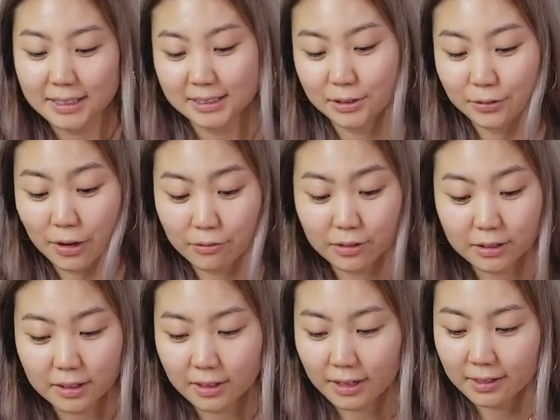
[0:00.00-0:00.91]
So I
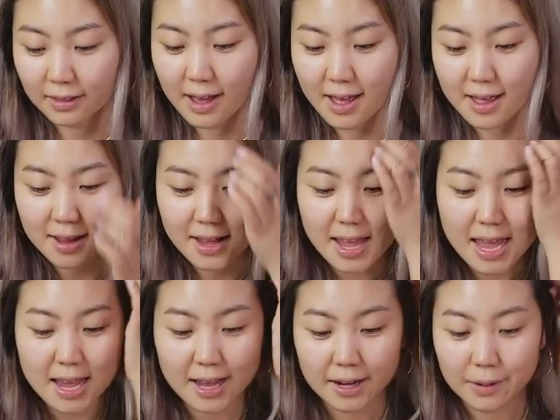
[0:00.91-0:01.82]
really like that,
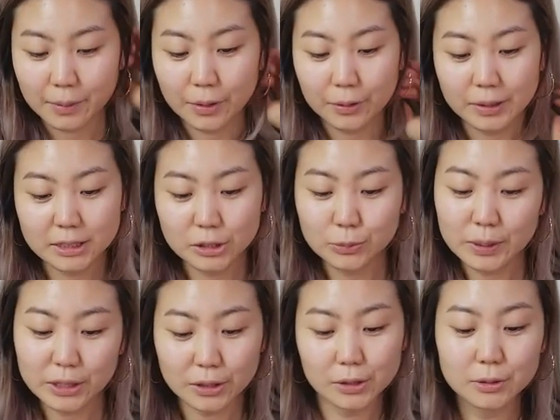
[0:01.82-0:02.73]
and I'm going to
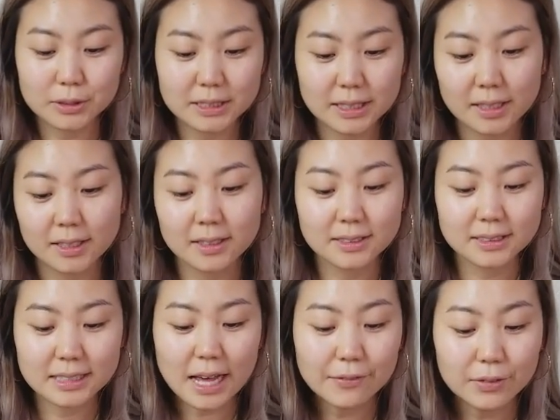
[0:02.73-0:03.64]
be using
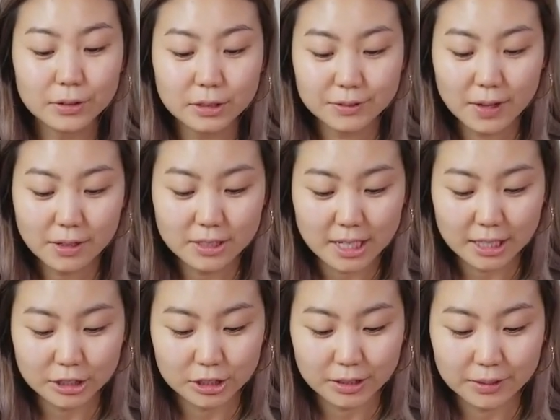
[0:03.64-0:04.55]
Sappho's
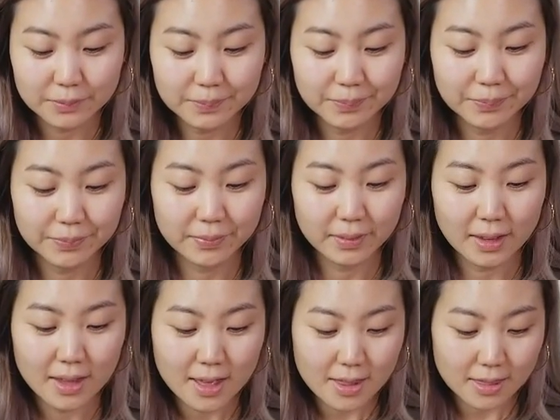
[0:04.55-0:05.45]
foundation.
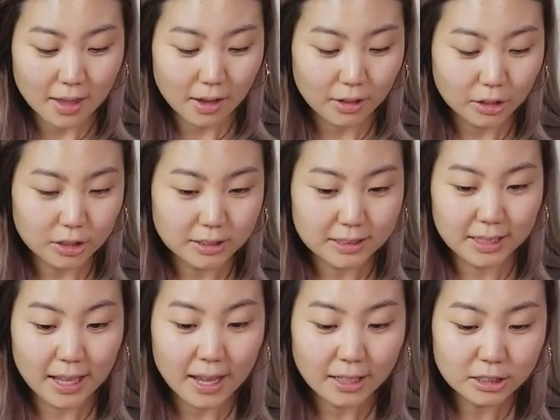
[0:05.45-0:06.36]

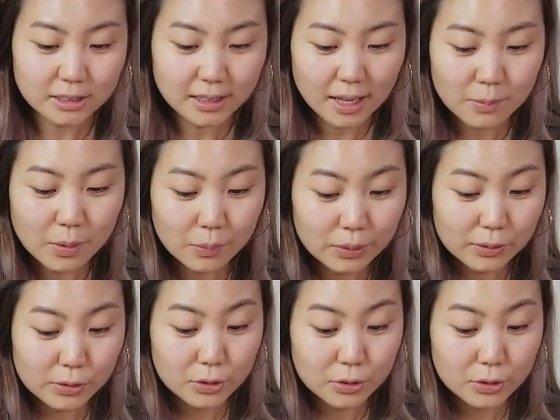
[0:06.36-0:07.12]
They just came up with a